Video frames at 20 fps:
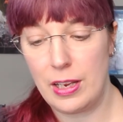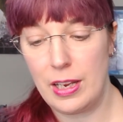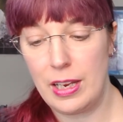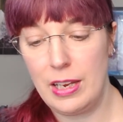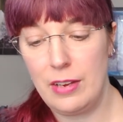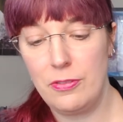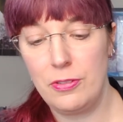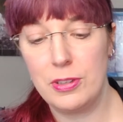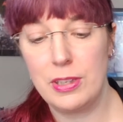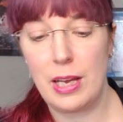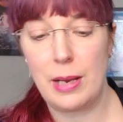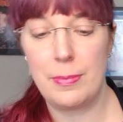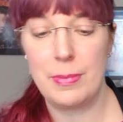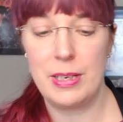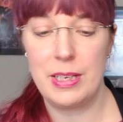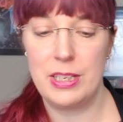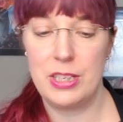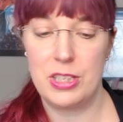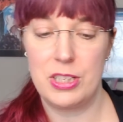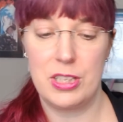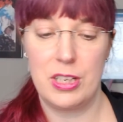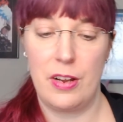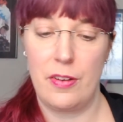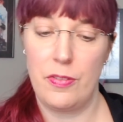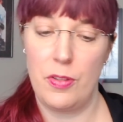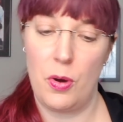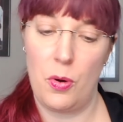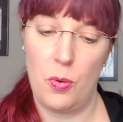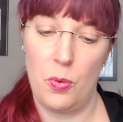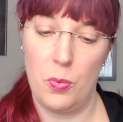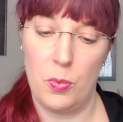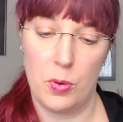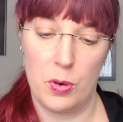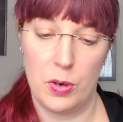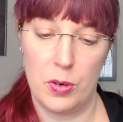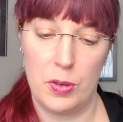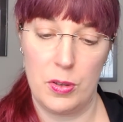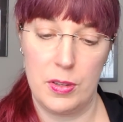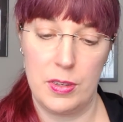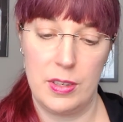evil domination of the whole
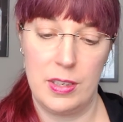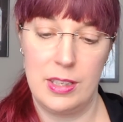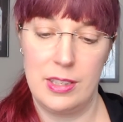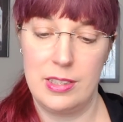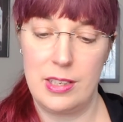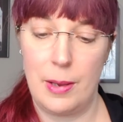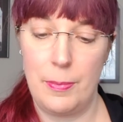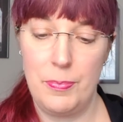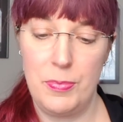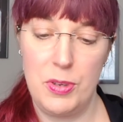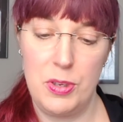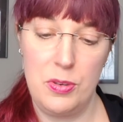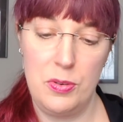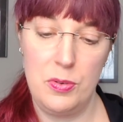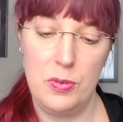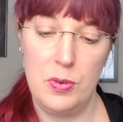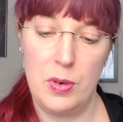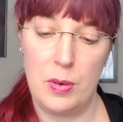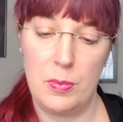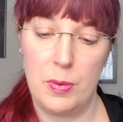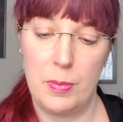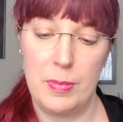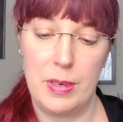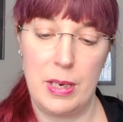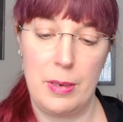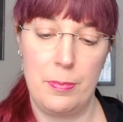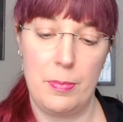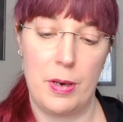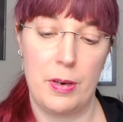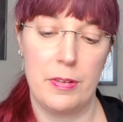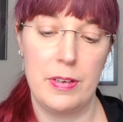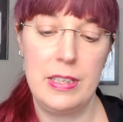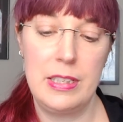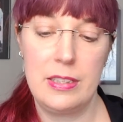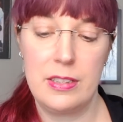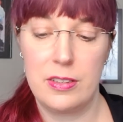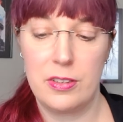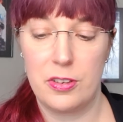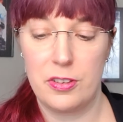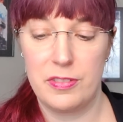world. It's up to a woman named
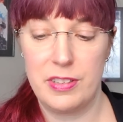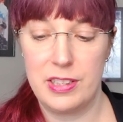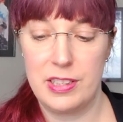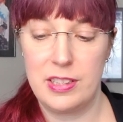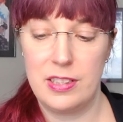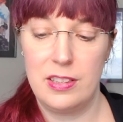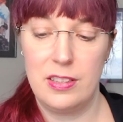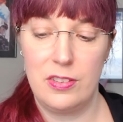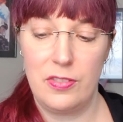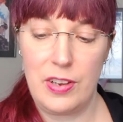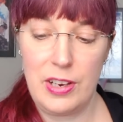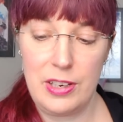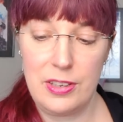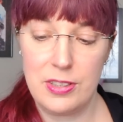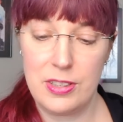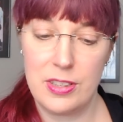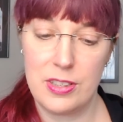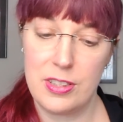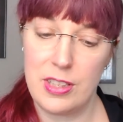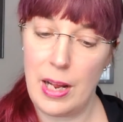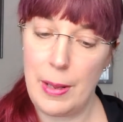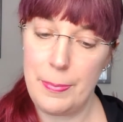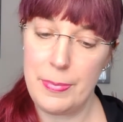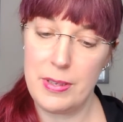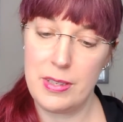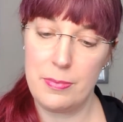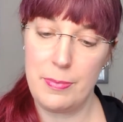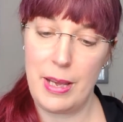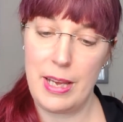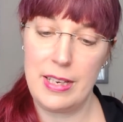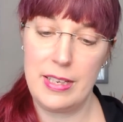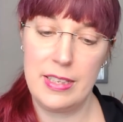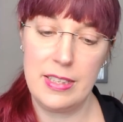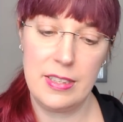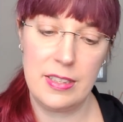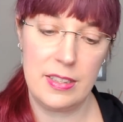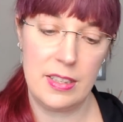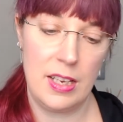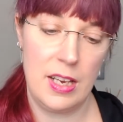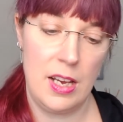Maurice and her resistance fighters to stop this
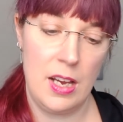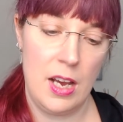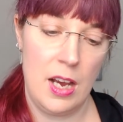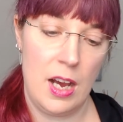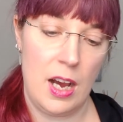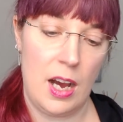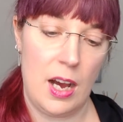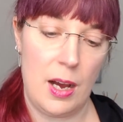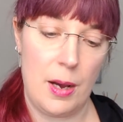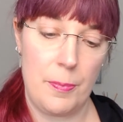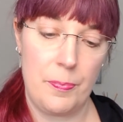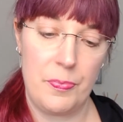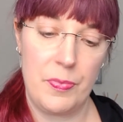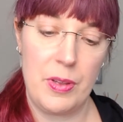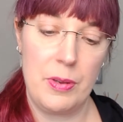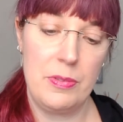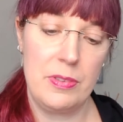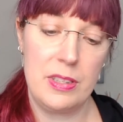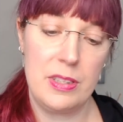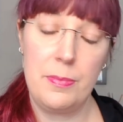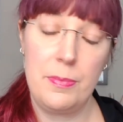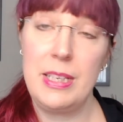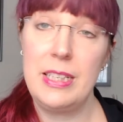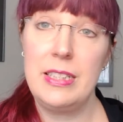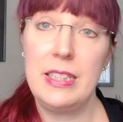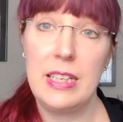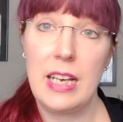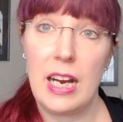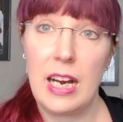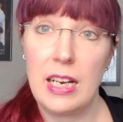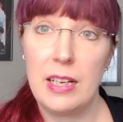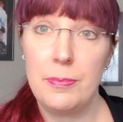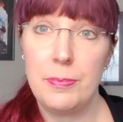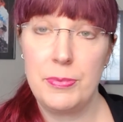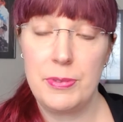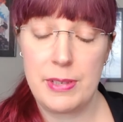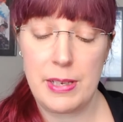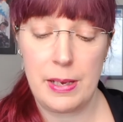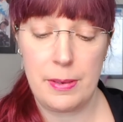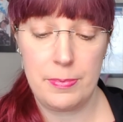madness. It was an amazing
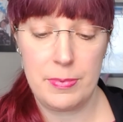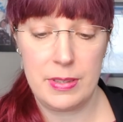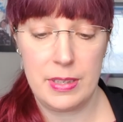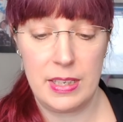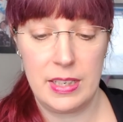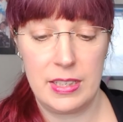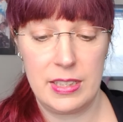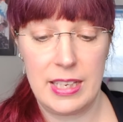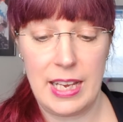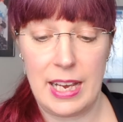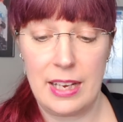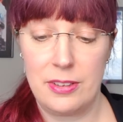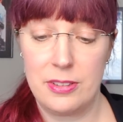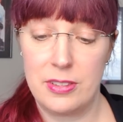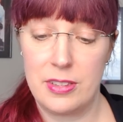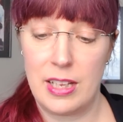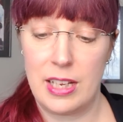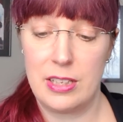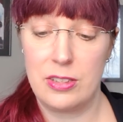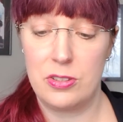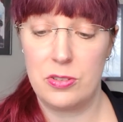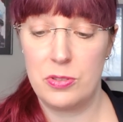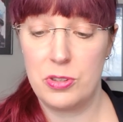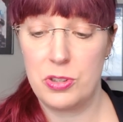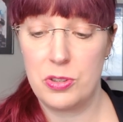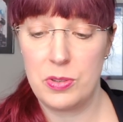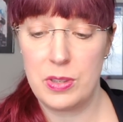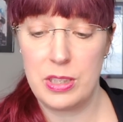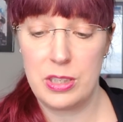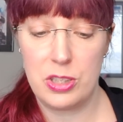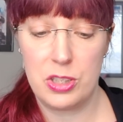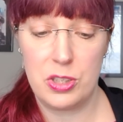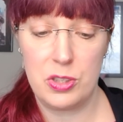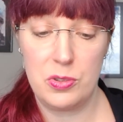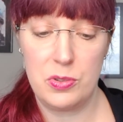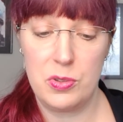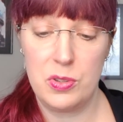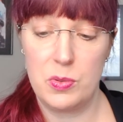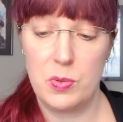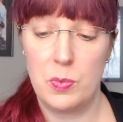concept. It tackles a lot of social
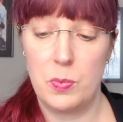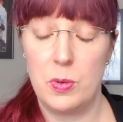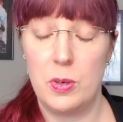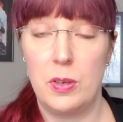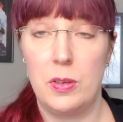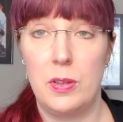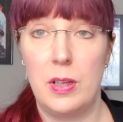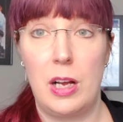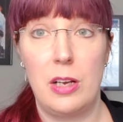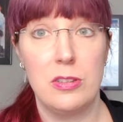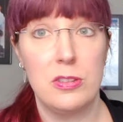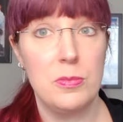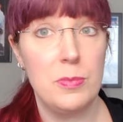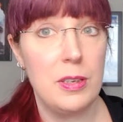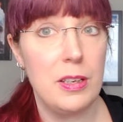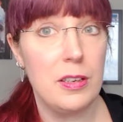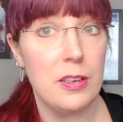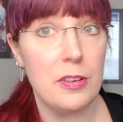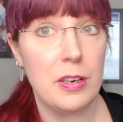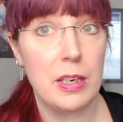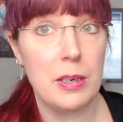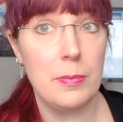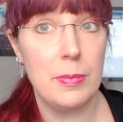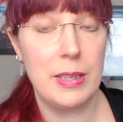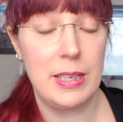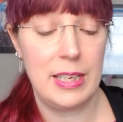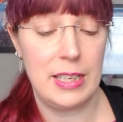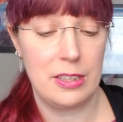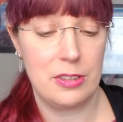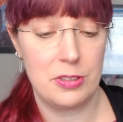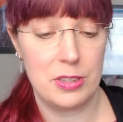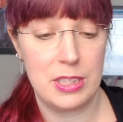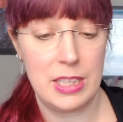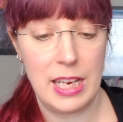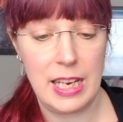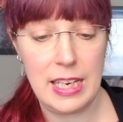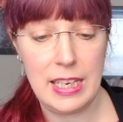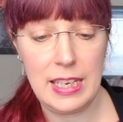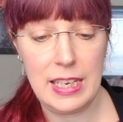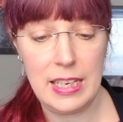issues while also being incredibly
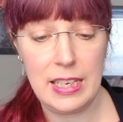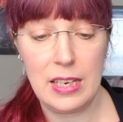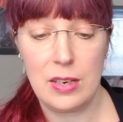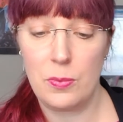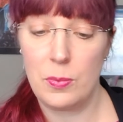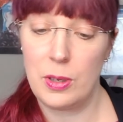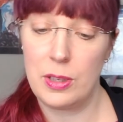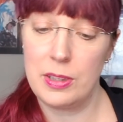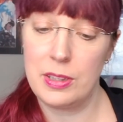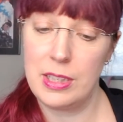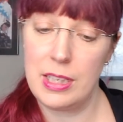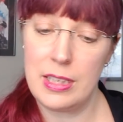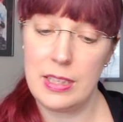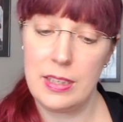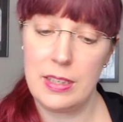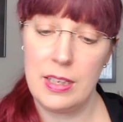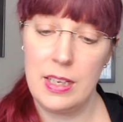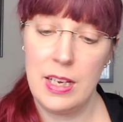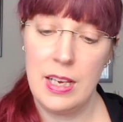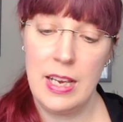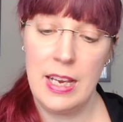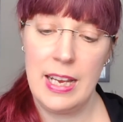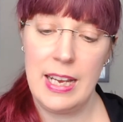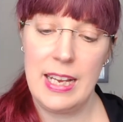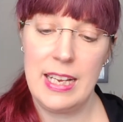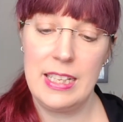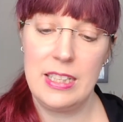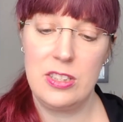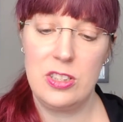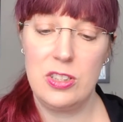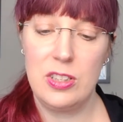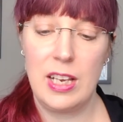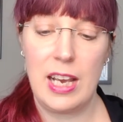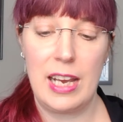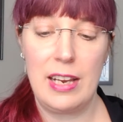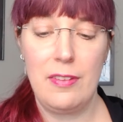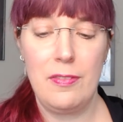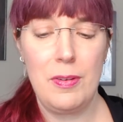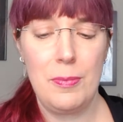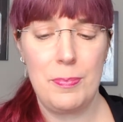entertaining and well done. It's
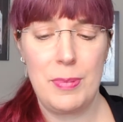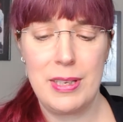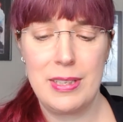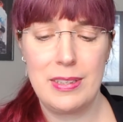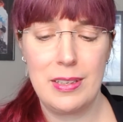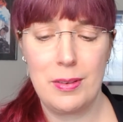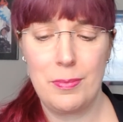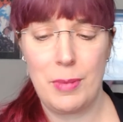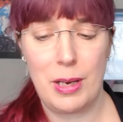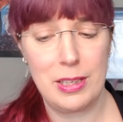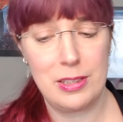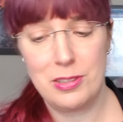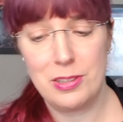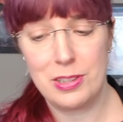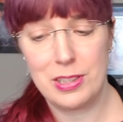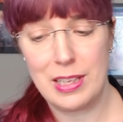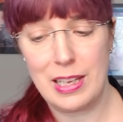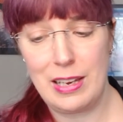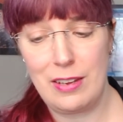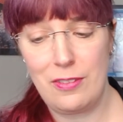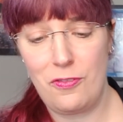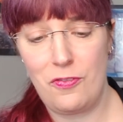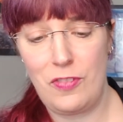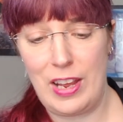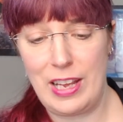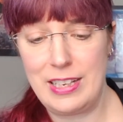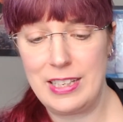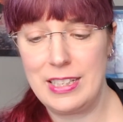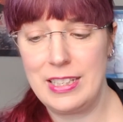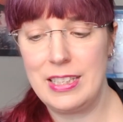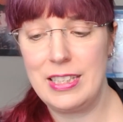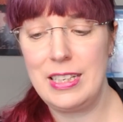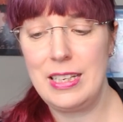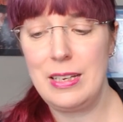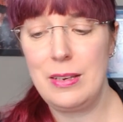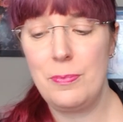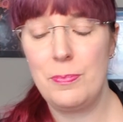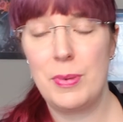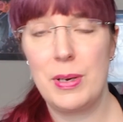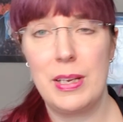kind of a basic monster slaying
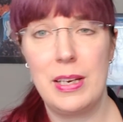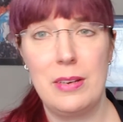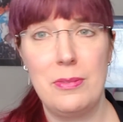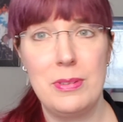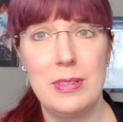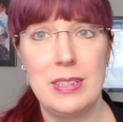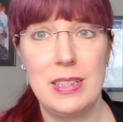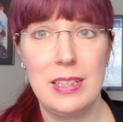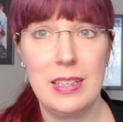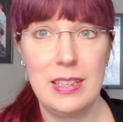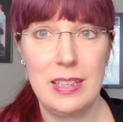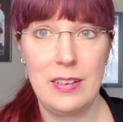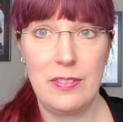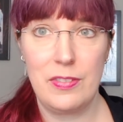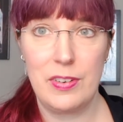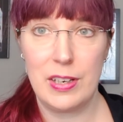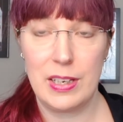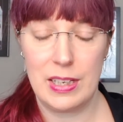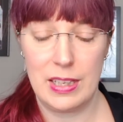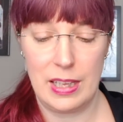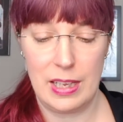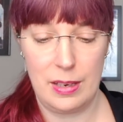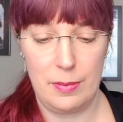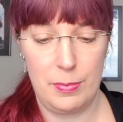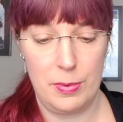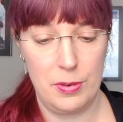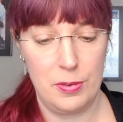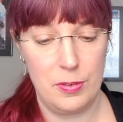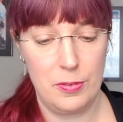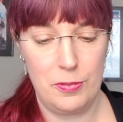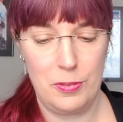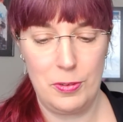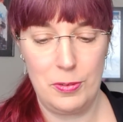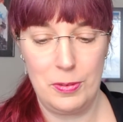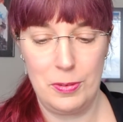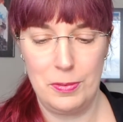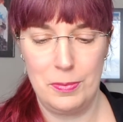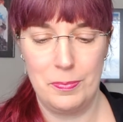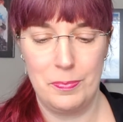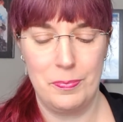fantasy, but it was done in a very
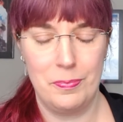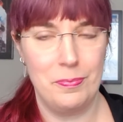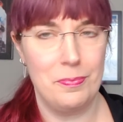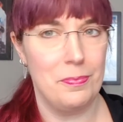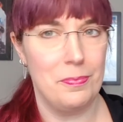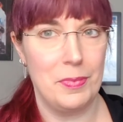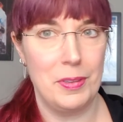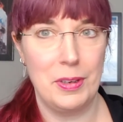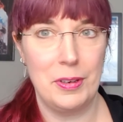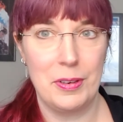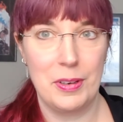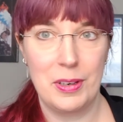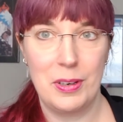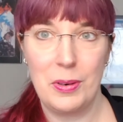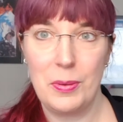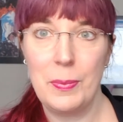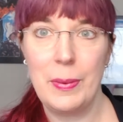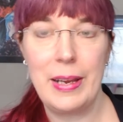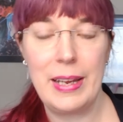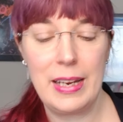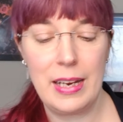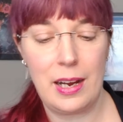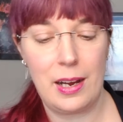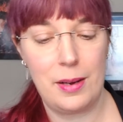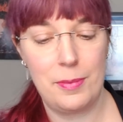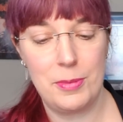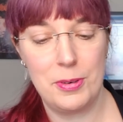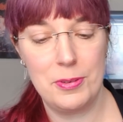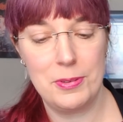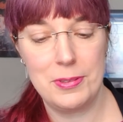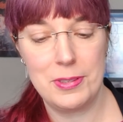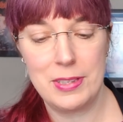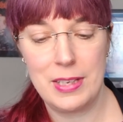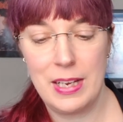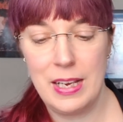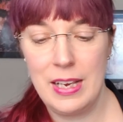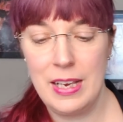beautiful lyrical way almost.